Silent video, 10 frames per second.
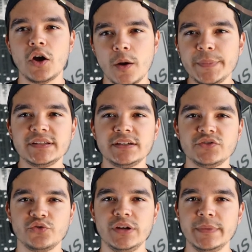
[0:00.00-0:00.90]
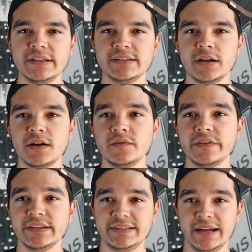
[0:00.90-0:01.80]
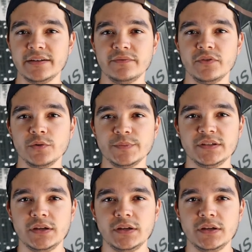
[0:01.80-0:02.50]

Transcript: opposite treatments of stative verbs.